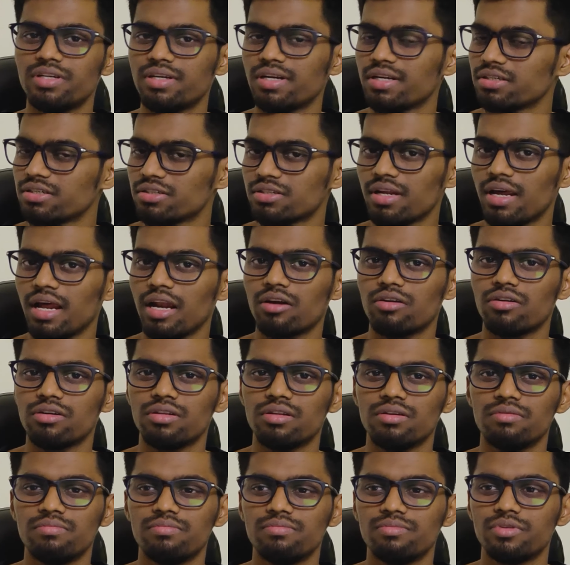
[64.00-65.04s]
data structure
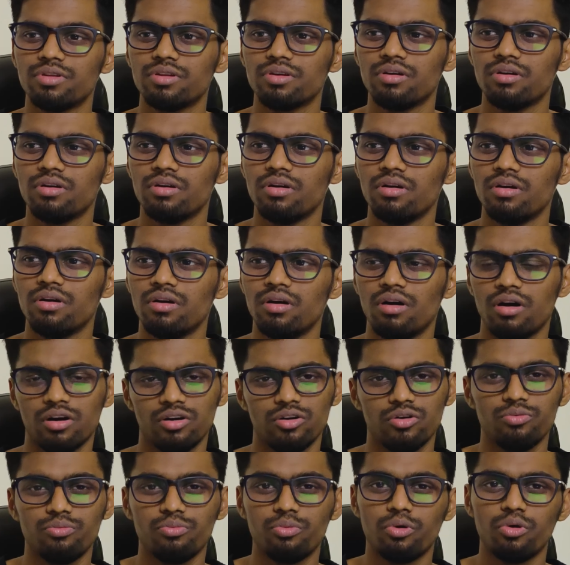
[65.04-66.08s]
algorithm, or
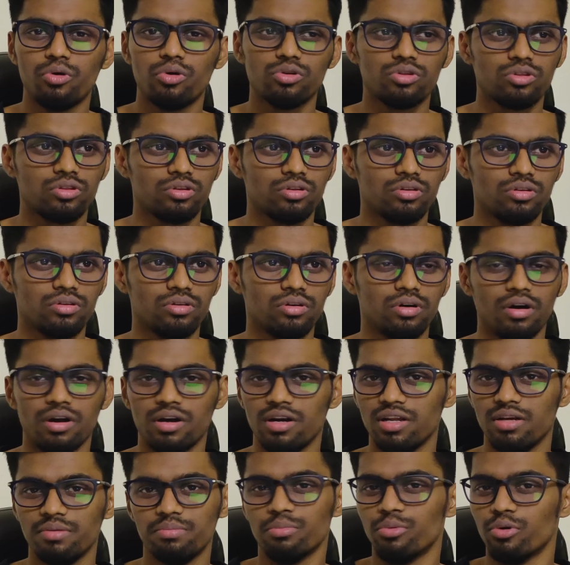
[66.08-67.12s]
do both or
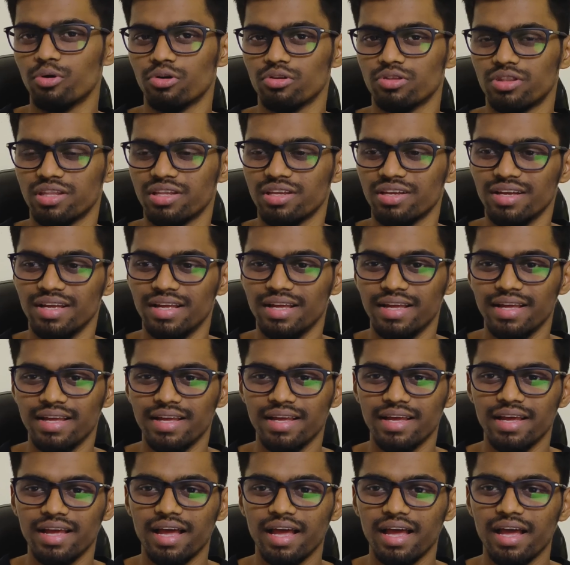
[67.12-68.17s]
leave both,
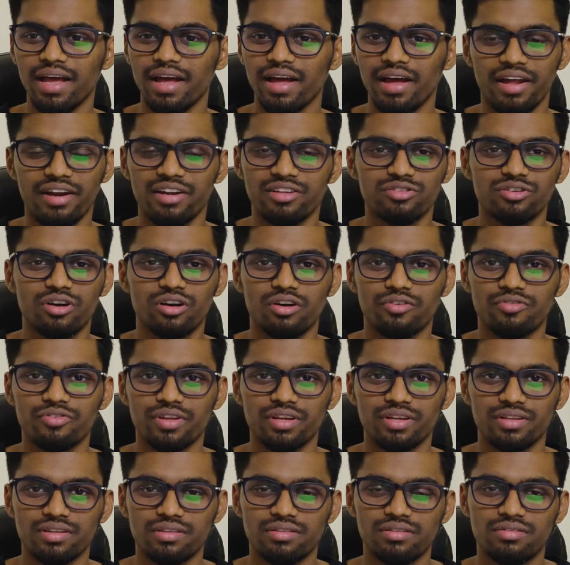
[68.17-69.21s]
any sort of
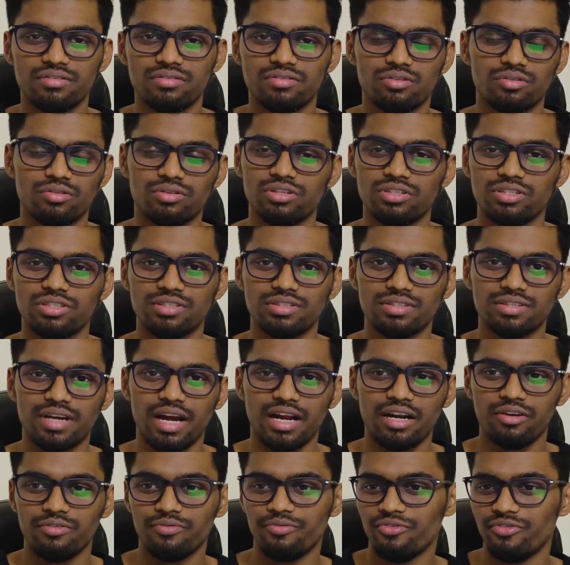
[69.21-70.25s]
thing. So this is
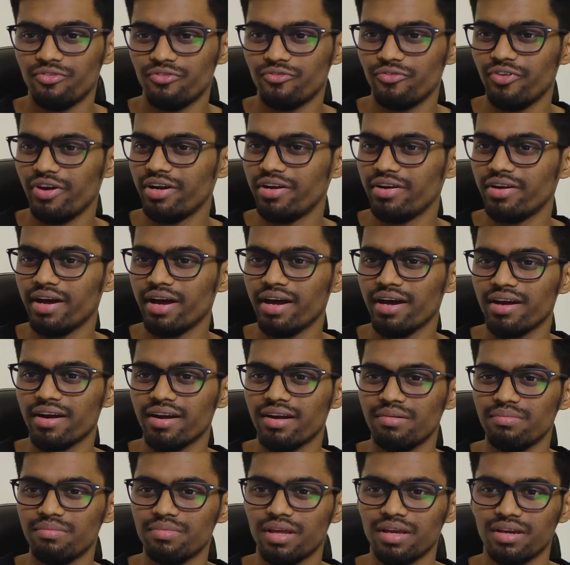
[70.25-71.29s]
kind of Venn
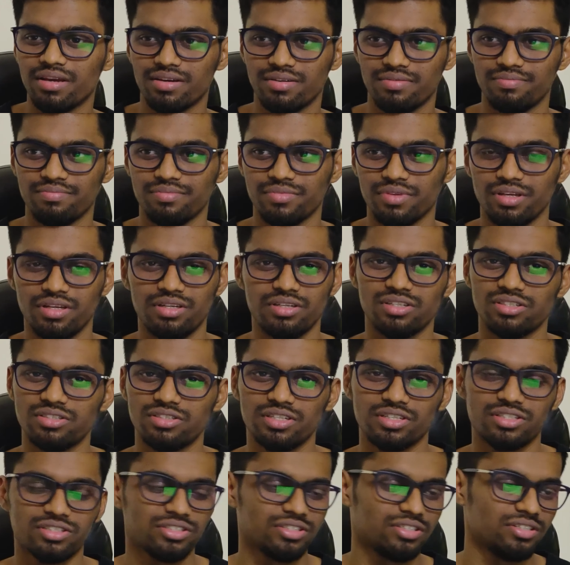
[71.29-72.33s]
diagram, like
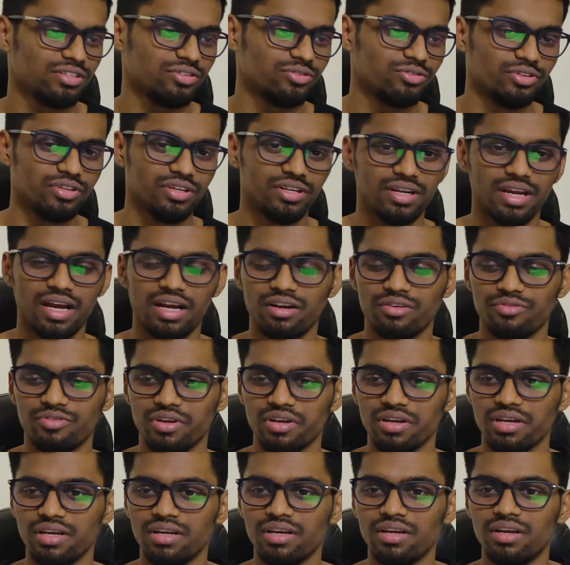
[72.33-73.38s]
intersection union kind of
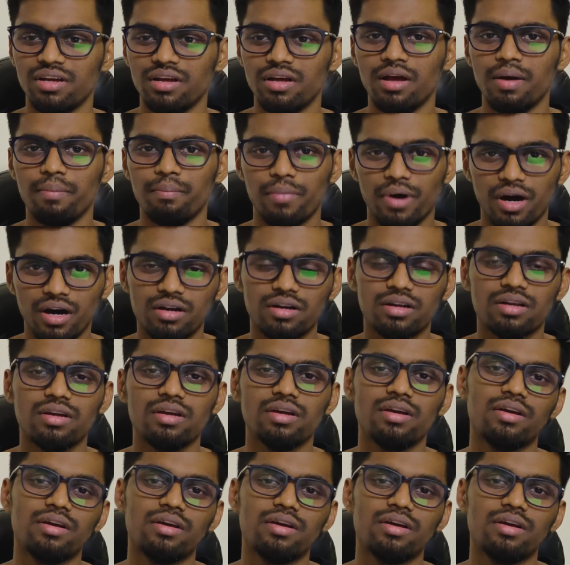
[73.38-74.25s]
thing. But